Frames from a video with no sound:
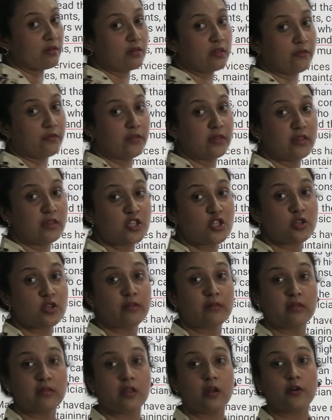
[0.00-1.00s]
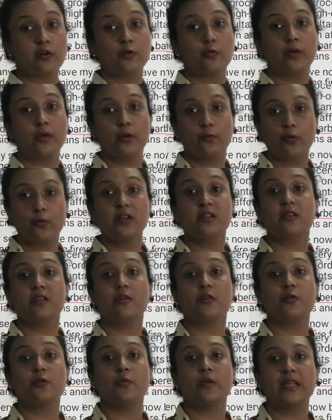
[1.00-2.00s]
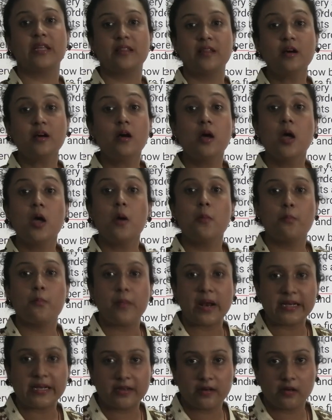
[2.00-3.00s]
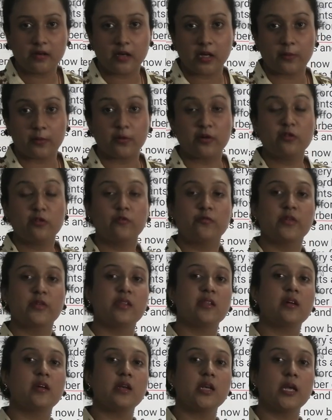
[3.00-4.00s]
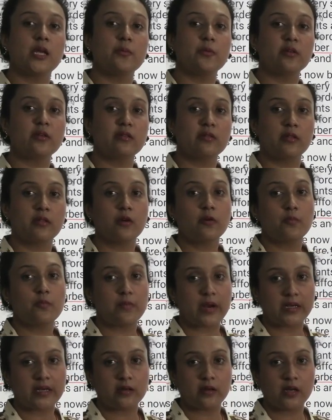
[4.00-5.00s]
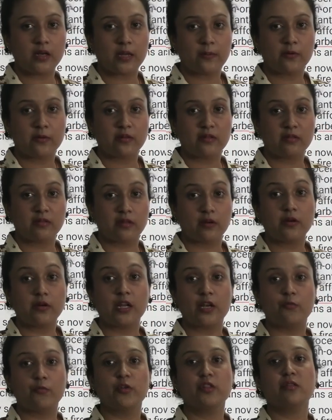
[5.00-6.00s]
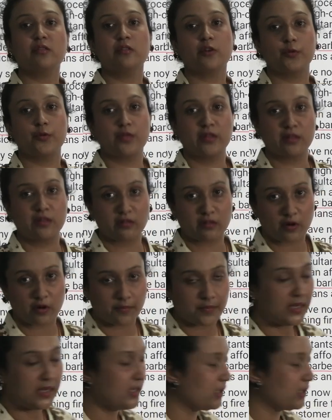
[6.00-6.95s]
the physicians, they are doing what? They are doing the mental labor. So, physical labor is there, mental labor is there, in which services are being